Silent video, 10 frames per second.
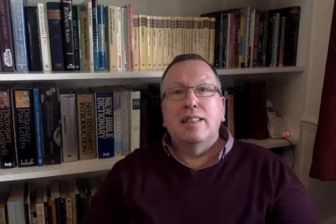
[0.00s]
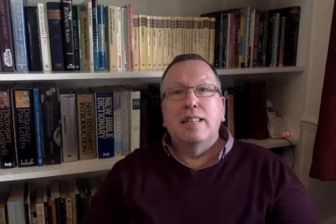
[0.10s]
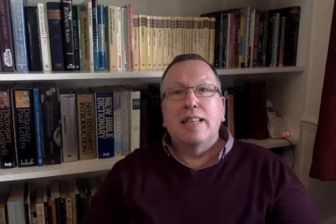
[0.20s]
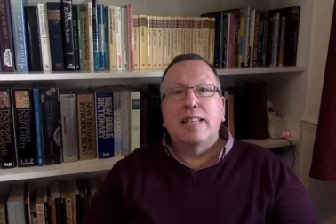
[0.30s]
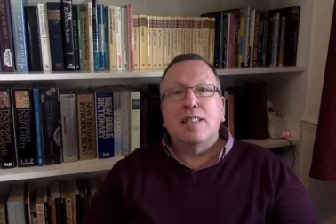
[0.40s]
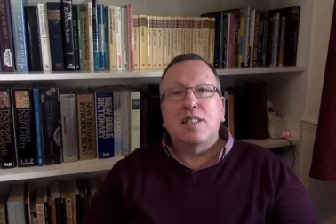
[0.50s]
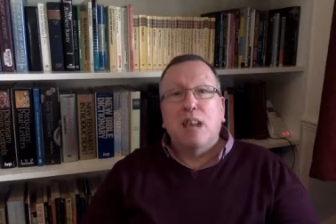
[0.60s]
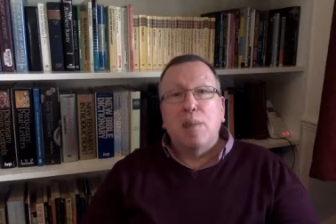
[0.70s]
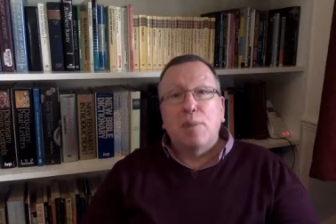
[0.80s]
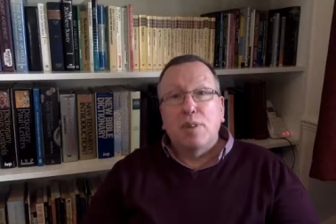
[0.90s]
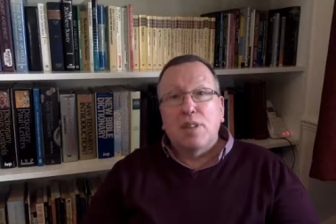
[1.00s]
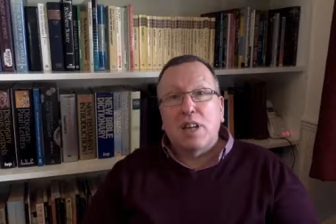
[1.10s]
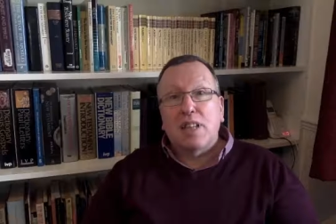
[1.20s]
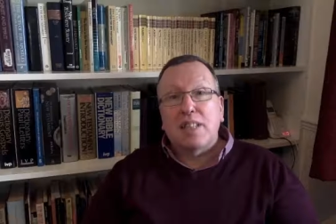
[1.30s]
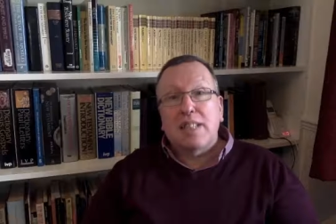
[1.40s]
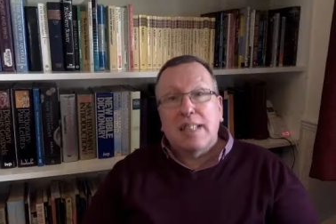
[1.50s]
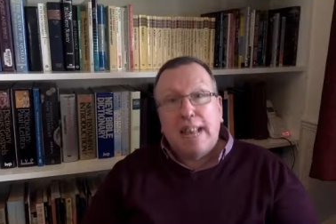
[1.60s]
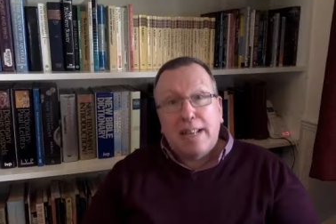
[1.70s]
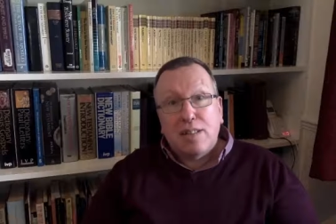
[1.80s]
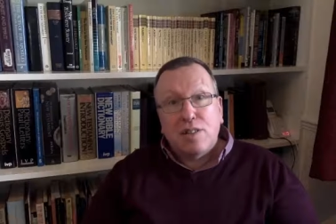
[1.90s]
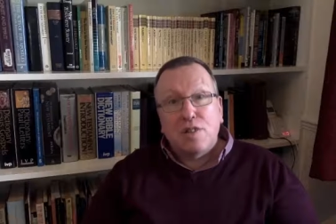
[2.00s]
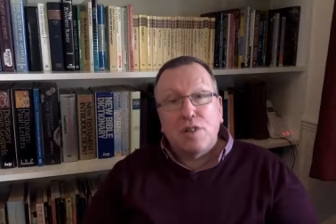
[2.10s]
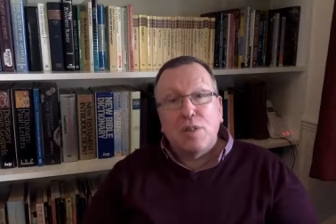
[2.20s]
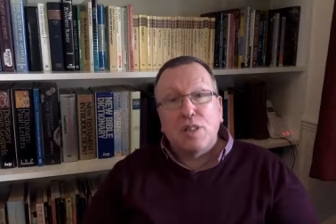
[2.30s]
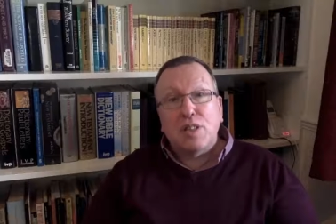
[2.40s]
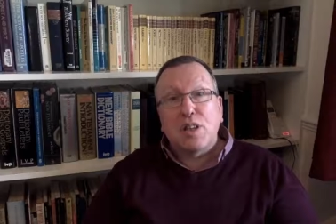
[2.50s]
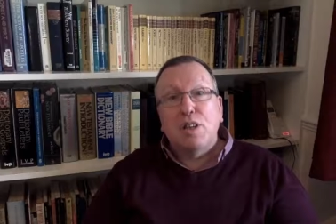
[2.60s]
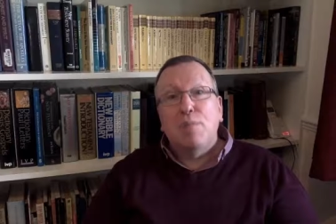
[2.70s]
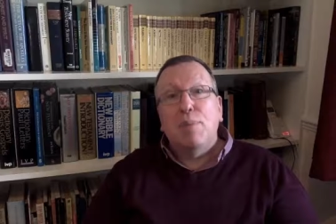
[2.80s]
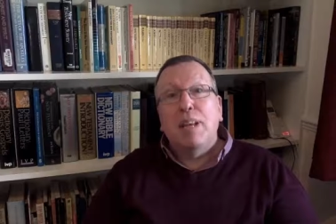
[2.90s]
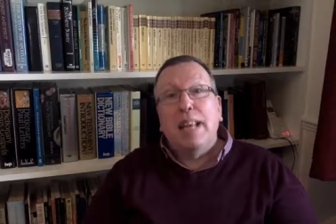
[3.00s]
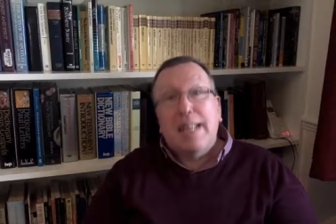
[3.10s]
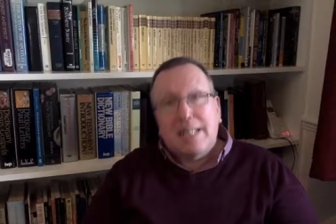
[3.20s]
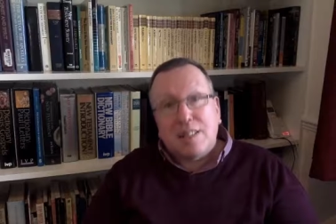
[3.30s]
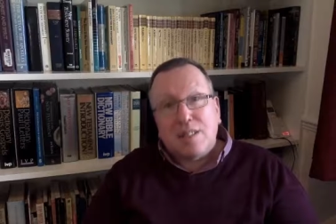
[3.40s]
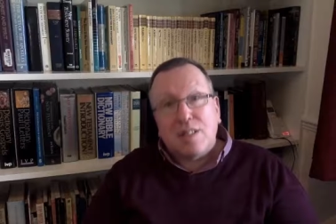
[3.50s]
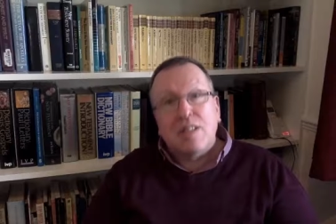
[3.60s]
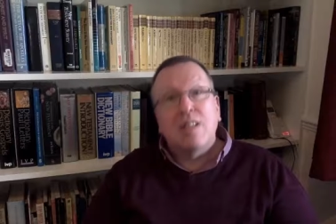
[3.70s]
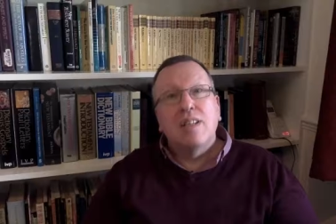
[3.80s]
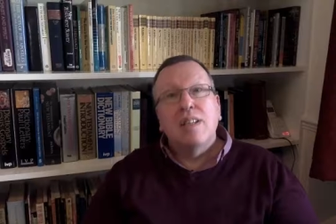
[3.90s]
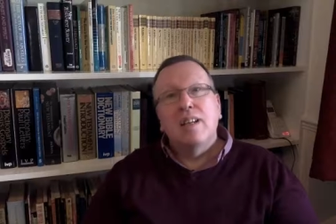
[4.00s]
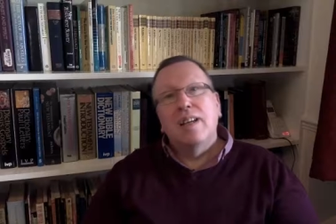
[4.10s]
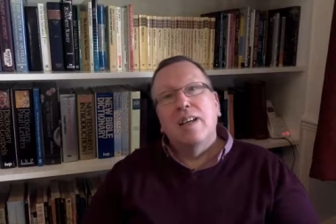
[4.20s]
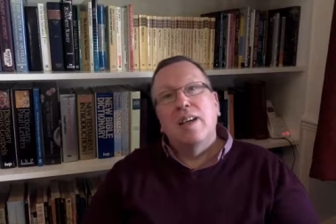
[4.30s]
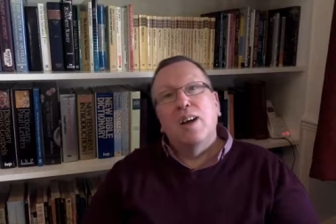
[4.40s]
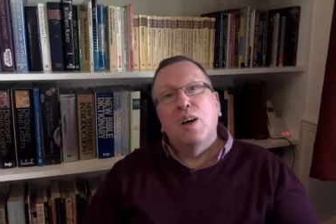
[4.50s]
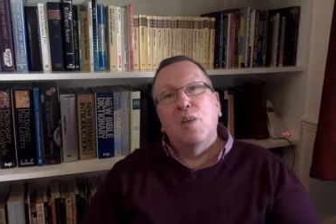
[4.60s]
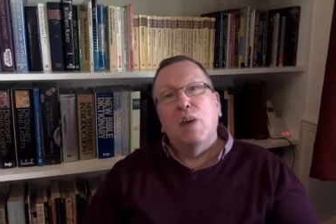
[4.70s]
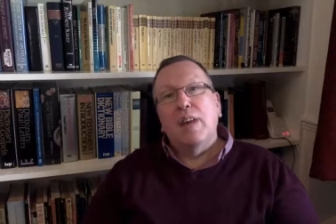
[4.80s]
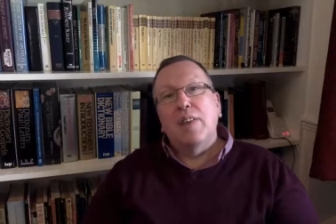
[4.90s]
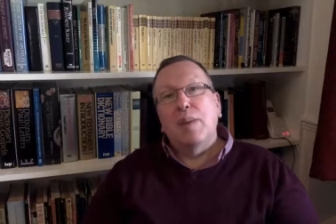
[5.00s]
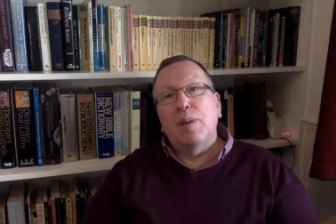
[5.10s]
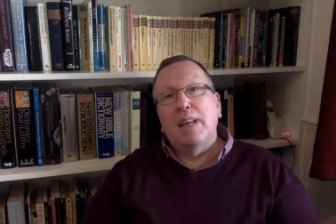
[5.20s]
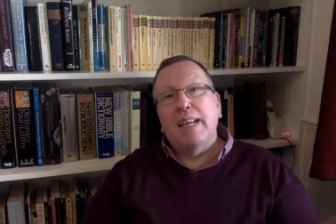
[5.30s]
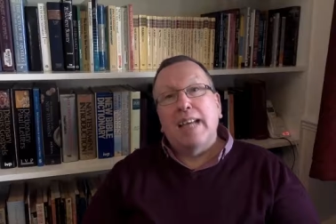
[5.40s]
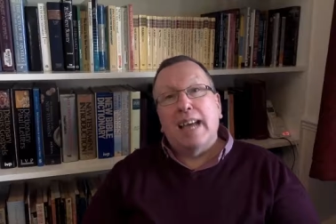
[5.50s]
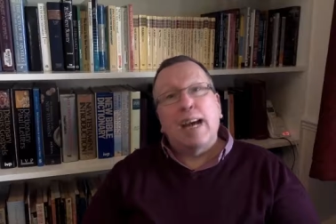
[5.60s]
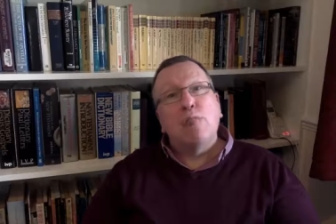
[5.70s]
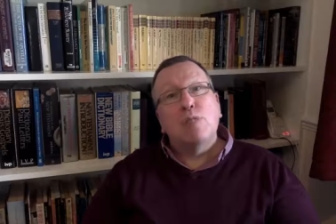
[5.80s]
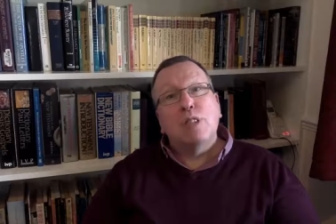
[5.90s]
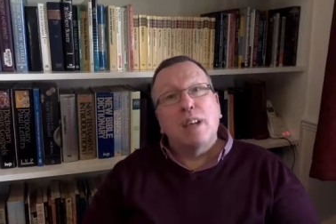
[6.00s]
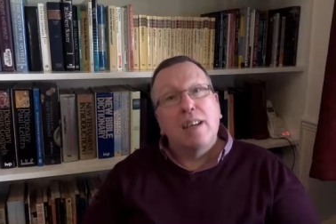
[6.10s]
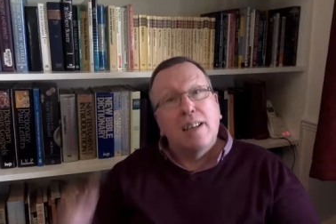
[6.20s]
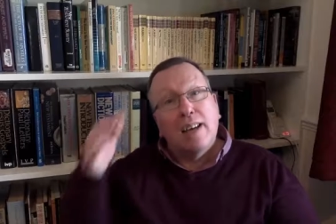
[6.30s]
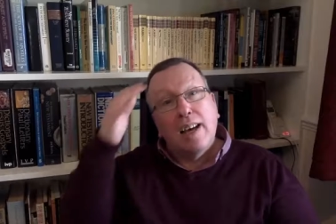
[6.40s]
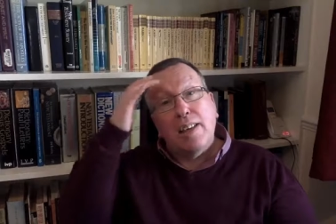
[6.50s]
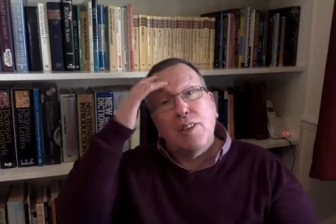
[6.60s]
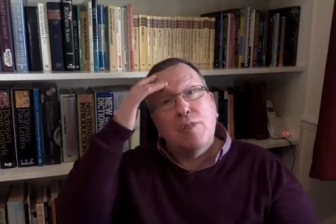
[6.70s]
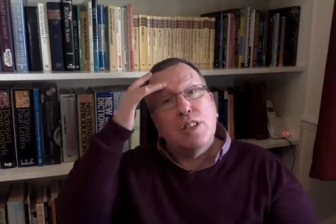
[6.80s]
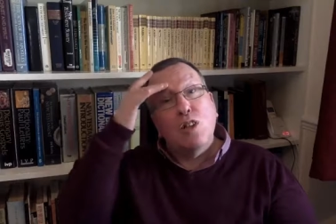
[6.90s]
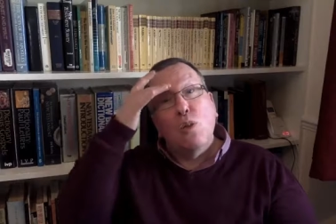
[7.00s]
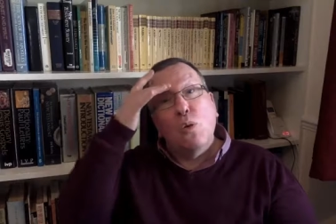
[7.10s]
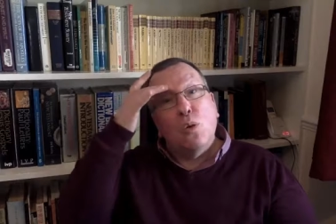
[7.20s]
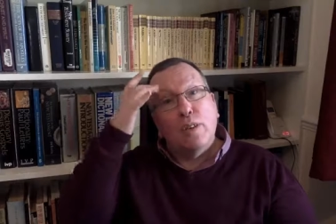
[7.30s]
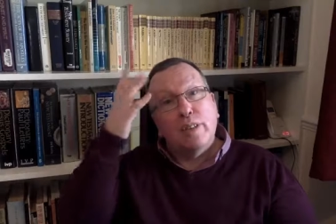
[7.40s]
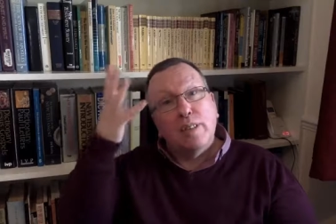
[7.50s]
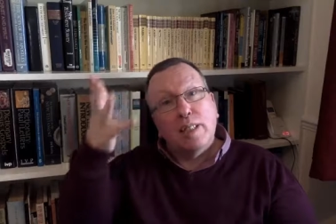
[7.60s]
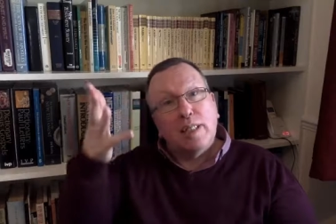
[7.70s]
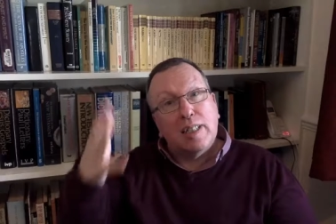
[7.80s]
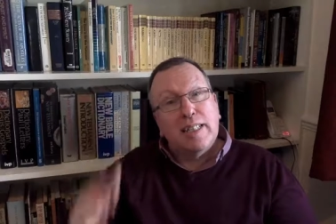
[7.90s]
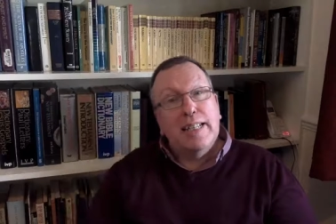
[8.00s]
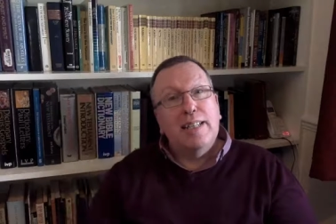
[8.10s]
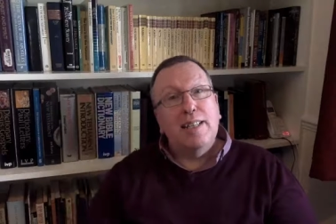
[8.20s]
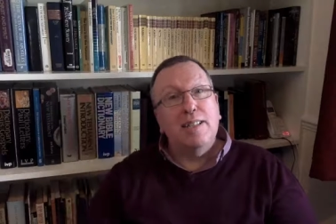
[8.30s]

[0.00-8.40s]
the disciples are sent to a certain place where they will encounter uh, the risen Lord. Uh, in